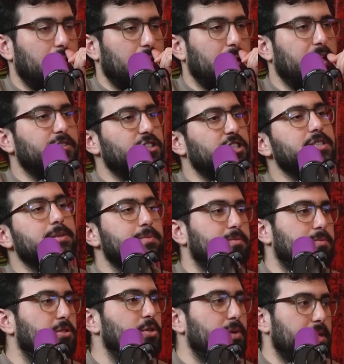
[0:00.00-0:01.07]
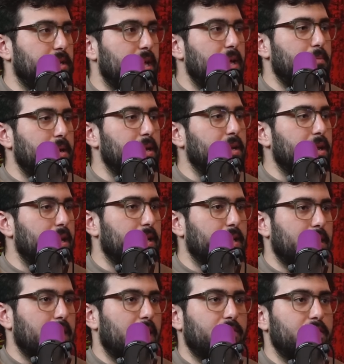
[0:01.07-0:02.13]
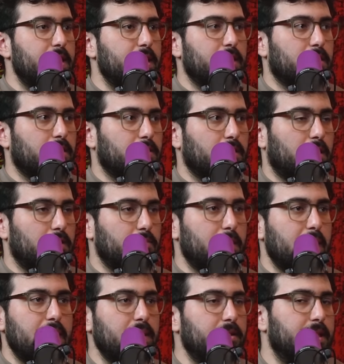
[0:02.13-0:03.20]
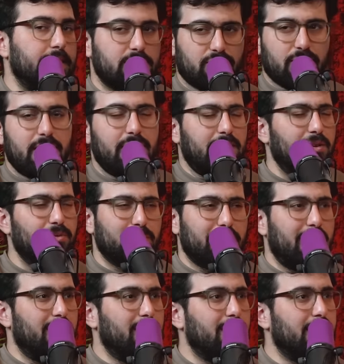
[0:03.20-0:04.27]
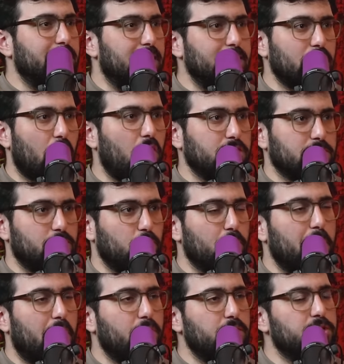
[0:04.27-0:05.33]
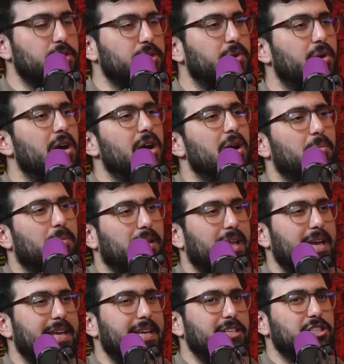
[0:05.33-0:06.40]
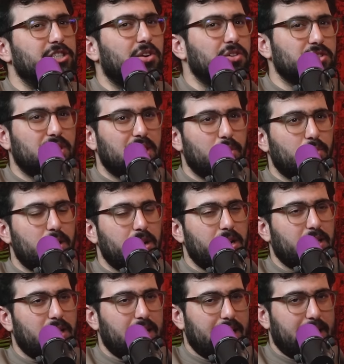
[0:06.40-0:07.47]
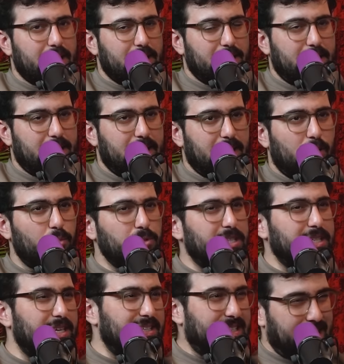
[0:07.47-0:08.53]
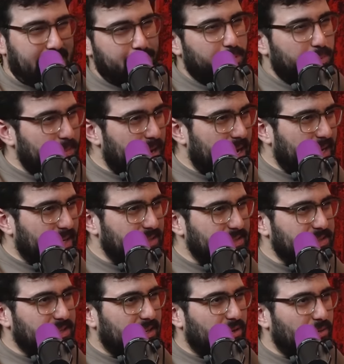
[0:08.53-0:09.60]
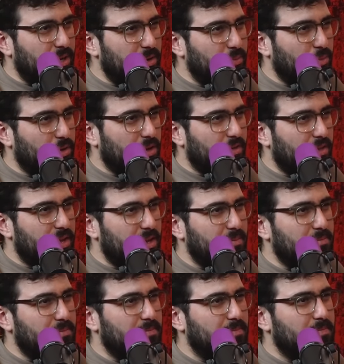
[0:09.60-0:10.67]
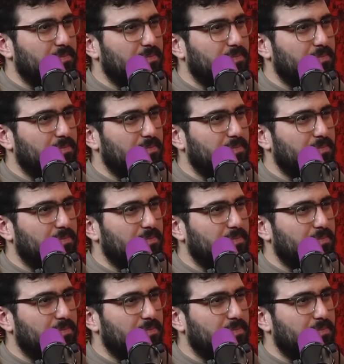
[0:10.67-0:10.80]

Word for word: like if she's doing na- being naked and half naked on on main, that's fine. I don't care. Like that's awesome. Well, More power to you. But like she's also like wearing like almost like a gimp mask in one of them.